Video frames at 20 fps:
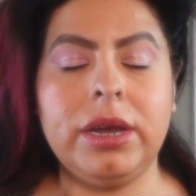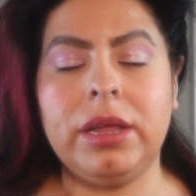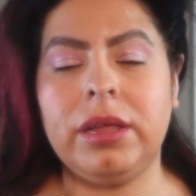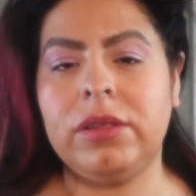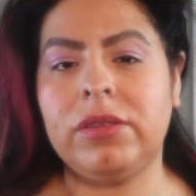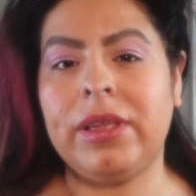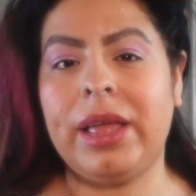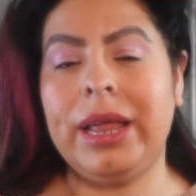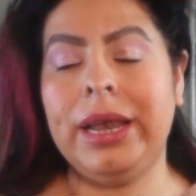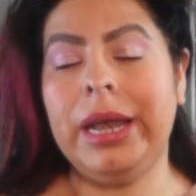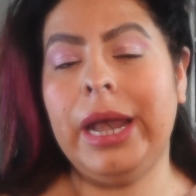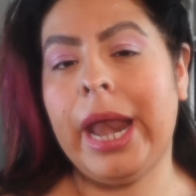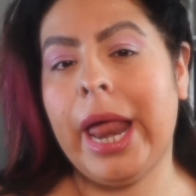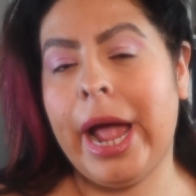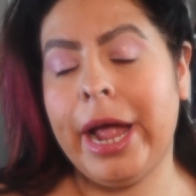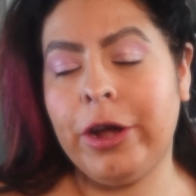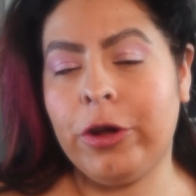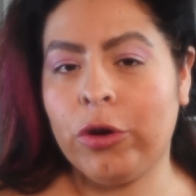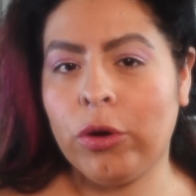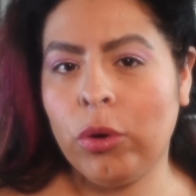is a
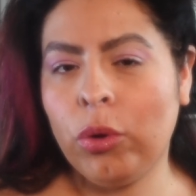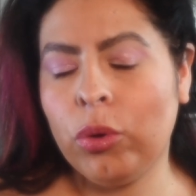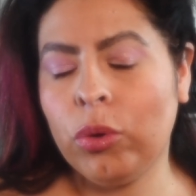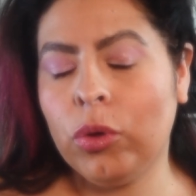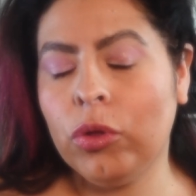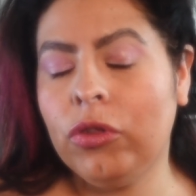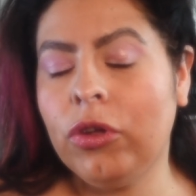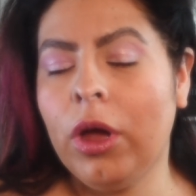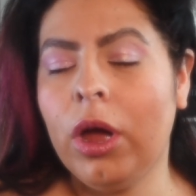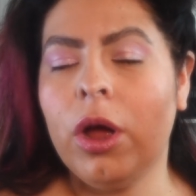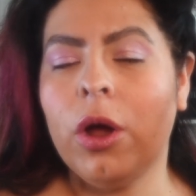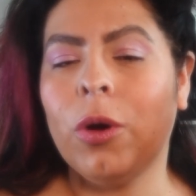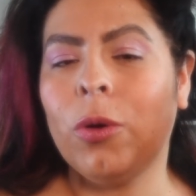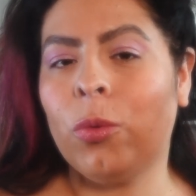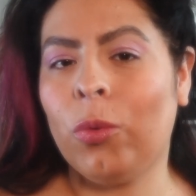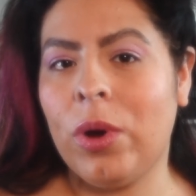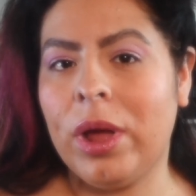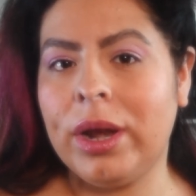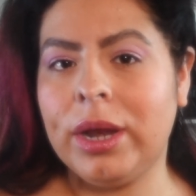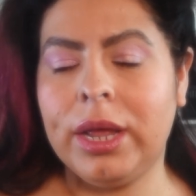lighter hold.
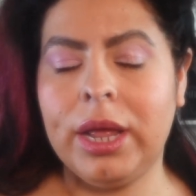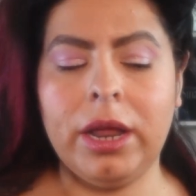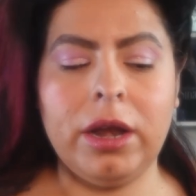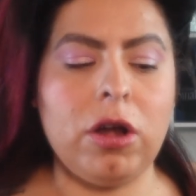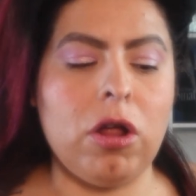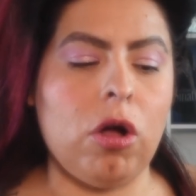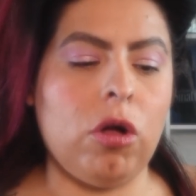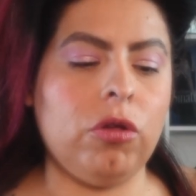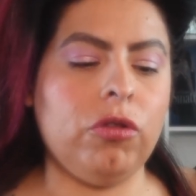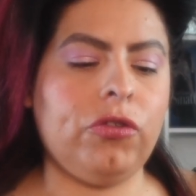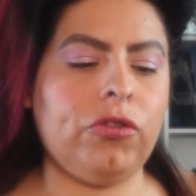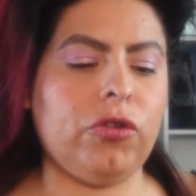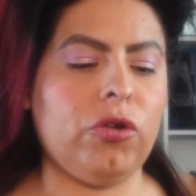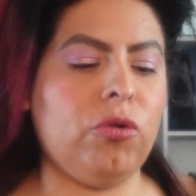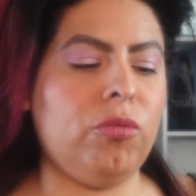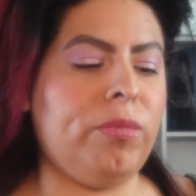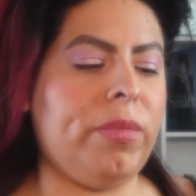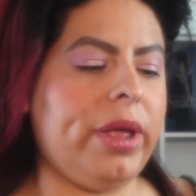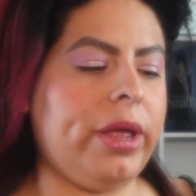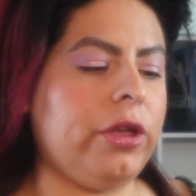Redken
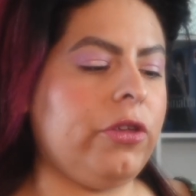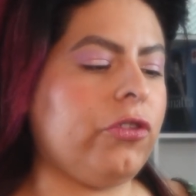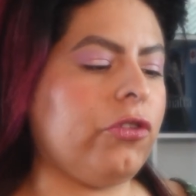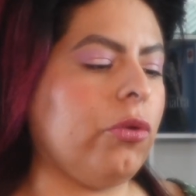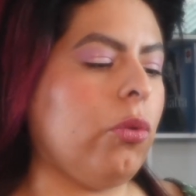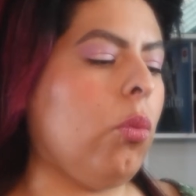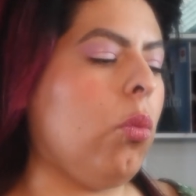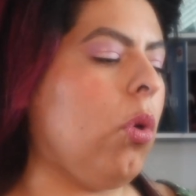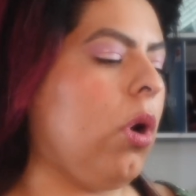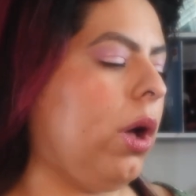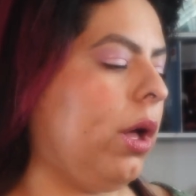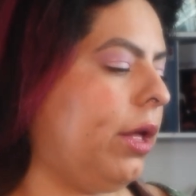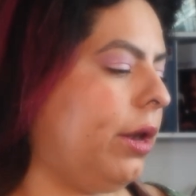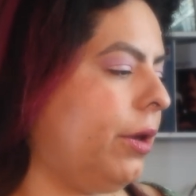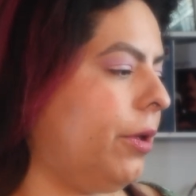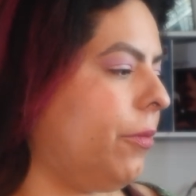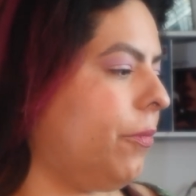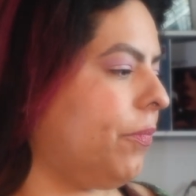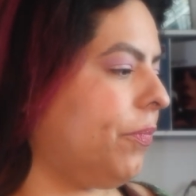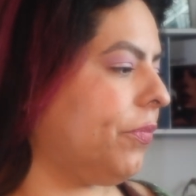also makes one
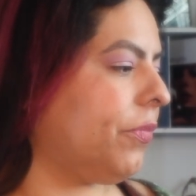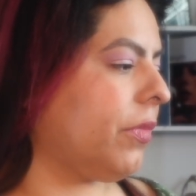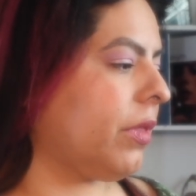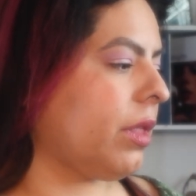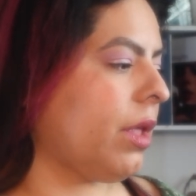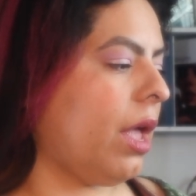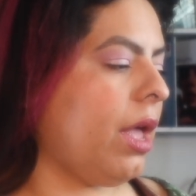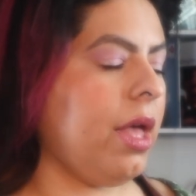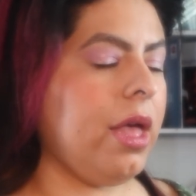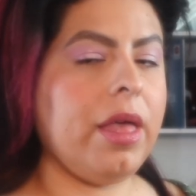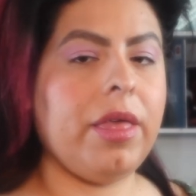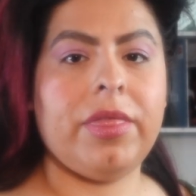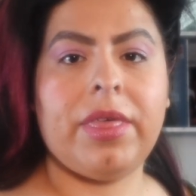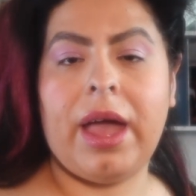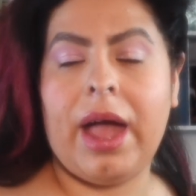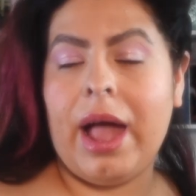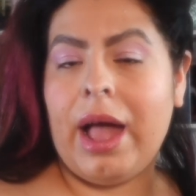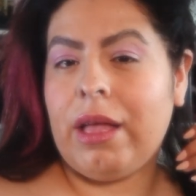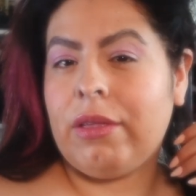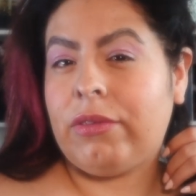
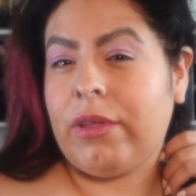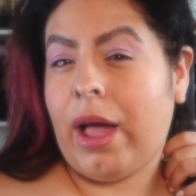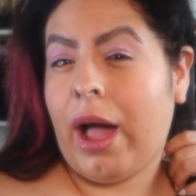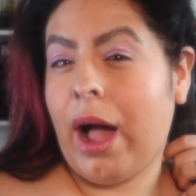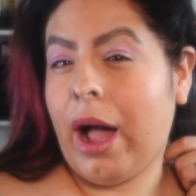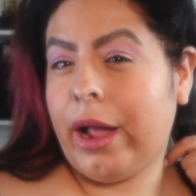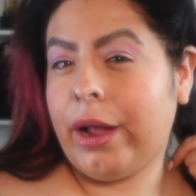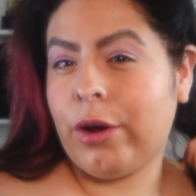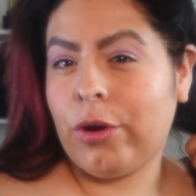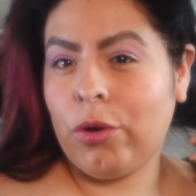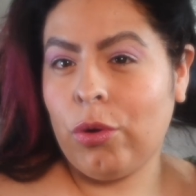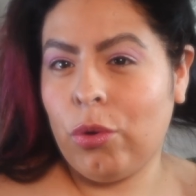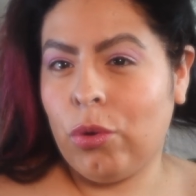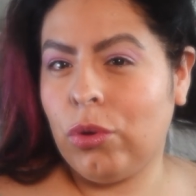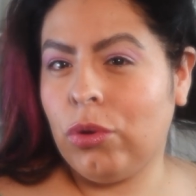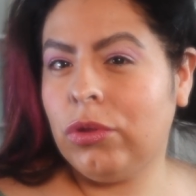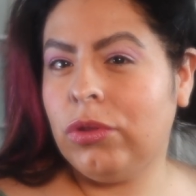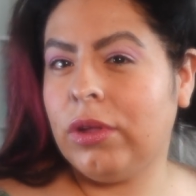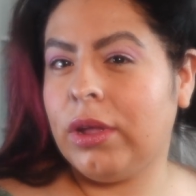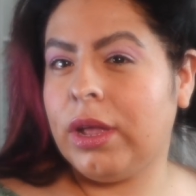that has a higher
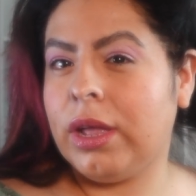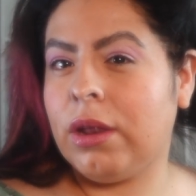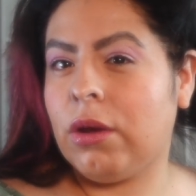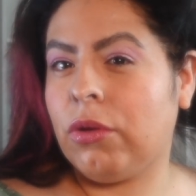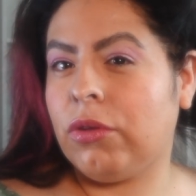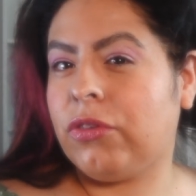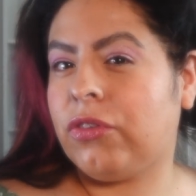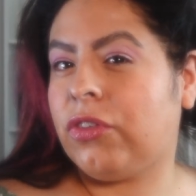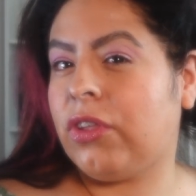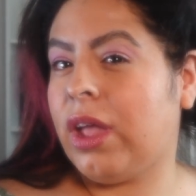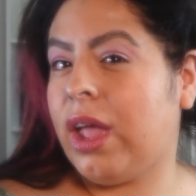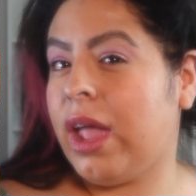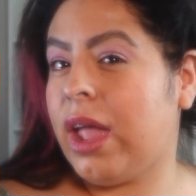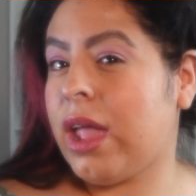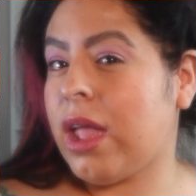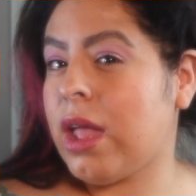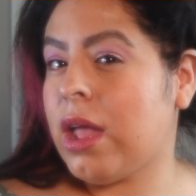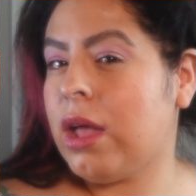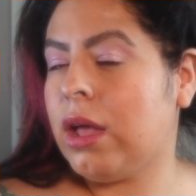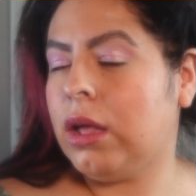hold. It'll
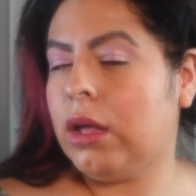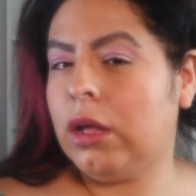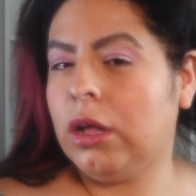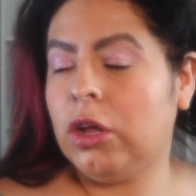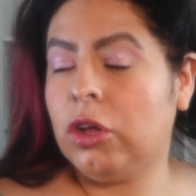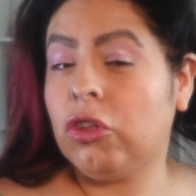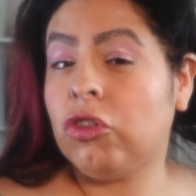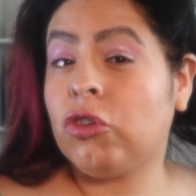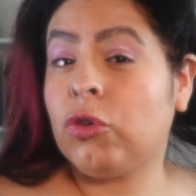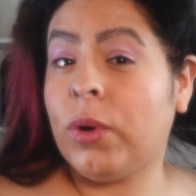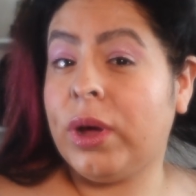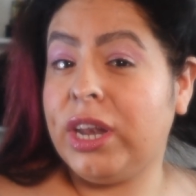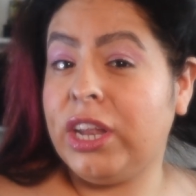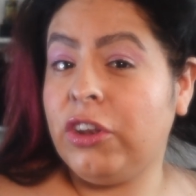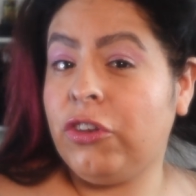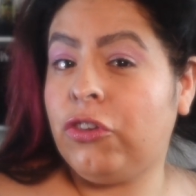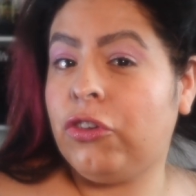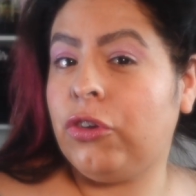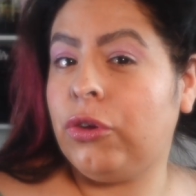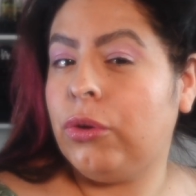say
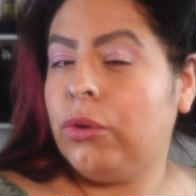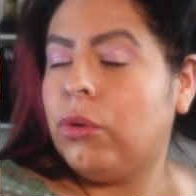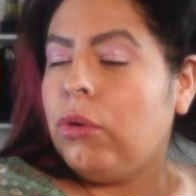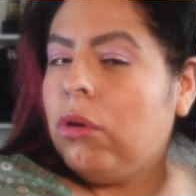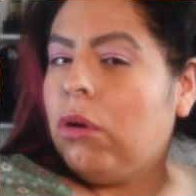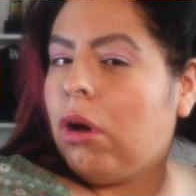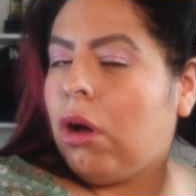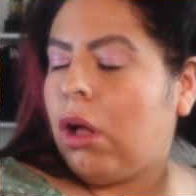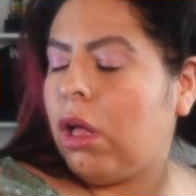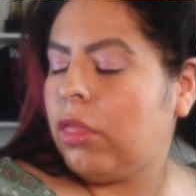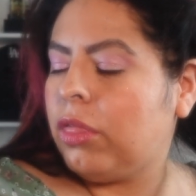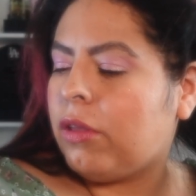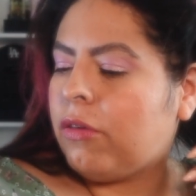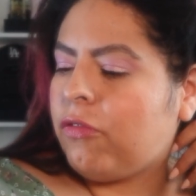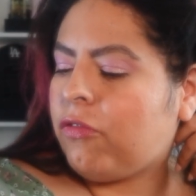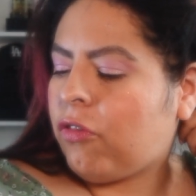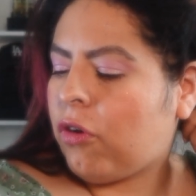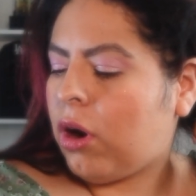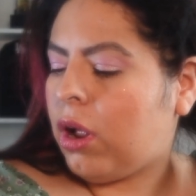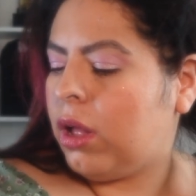22 on the
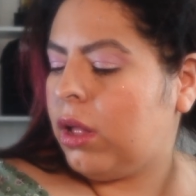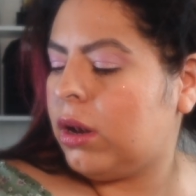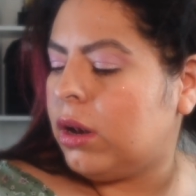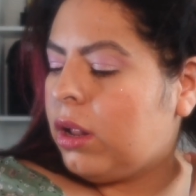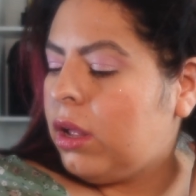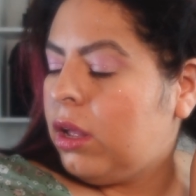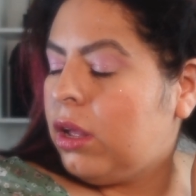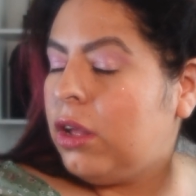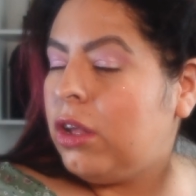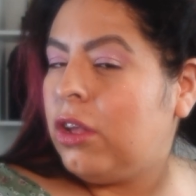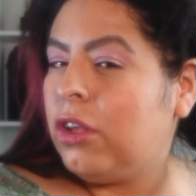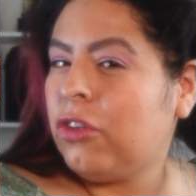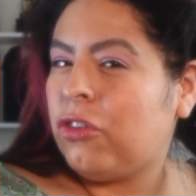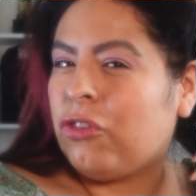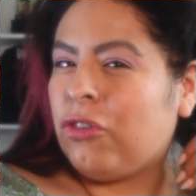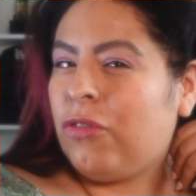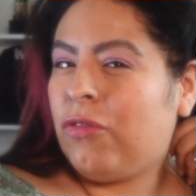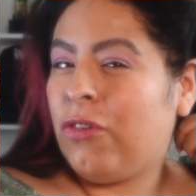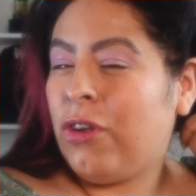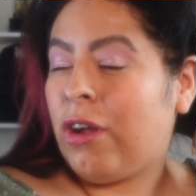front.
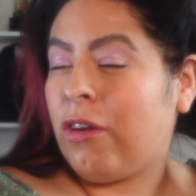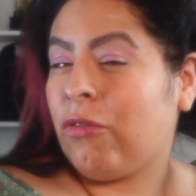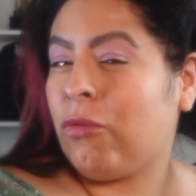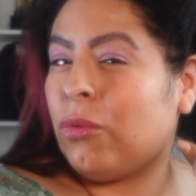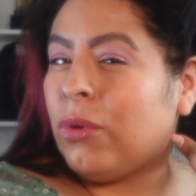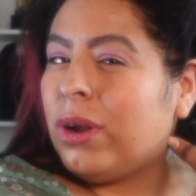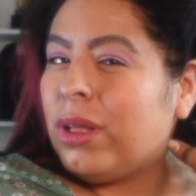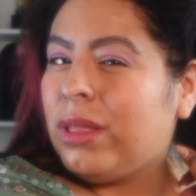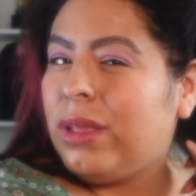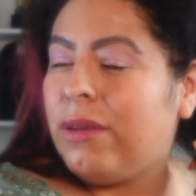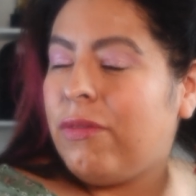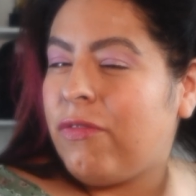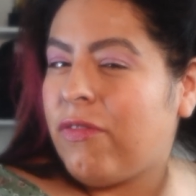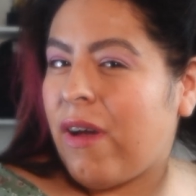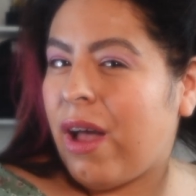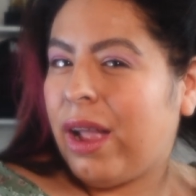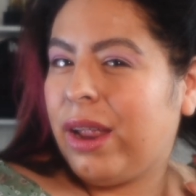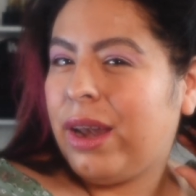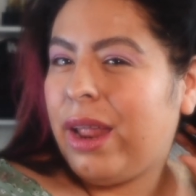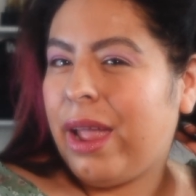So if you have really
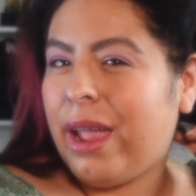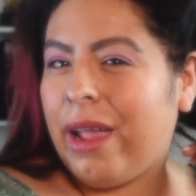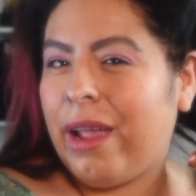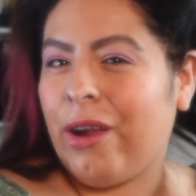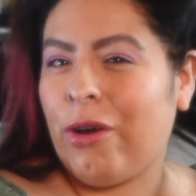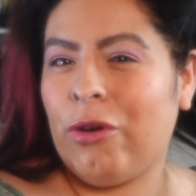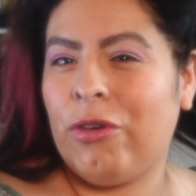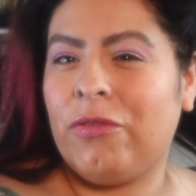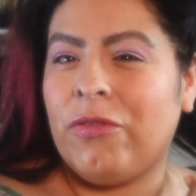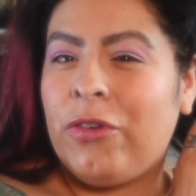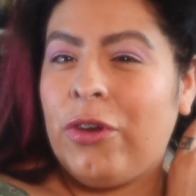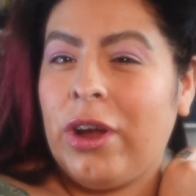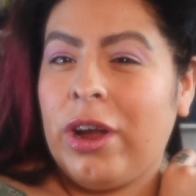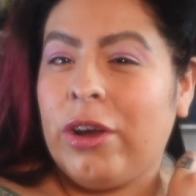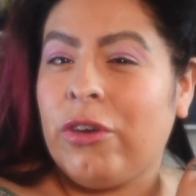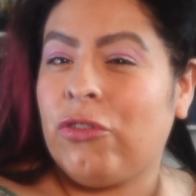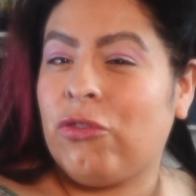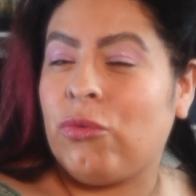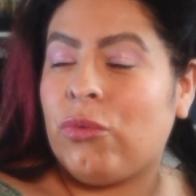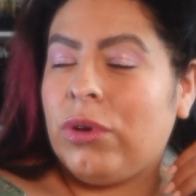fine hair, if your
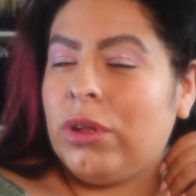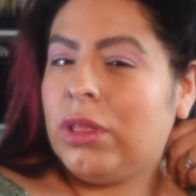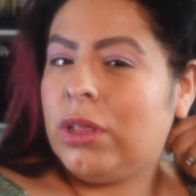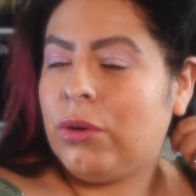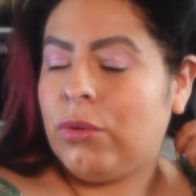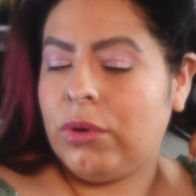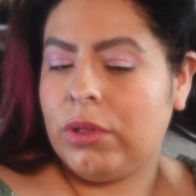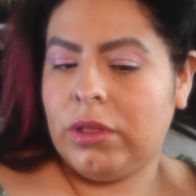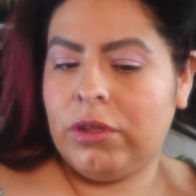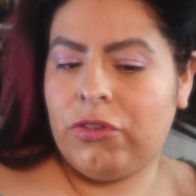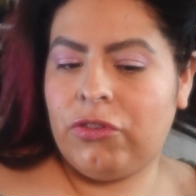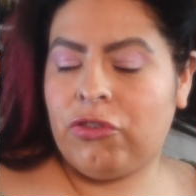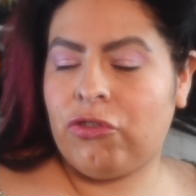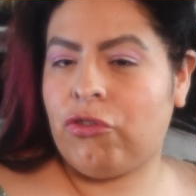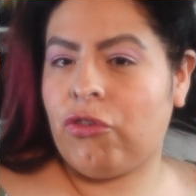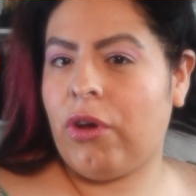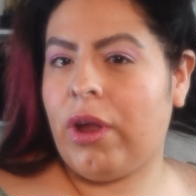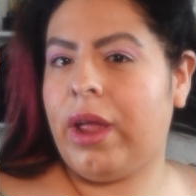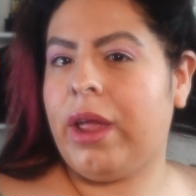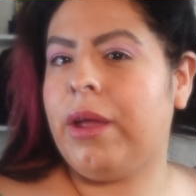hair is really, really
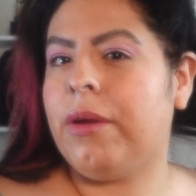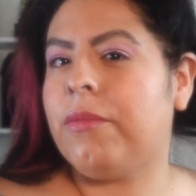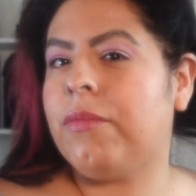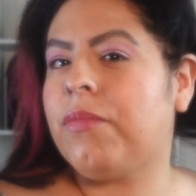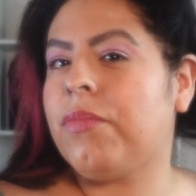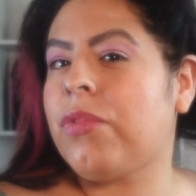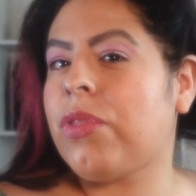straight,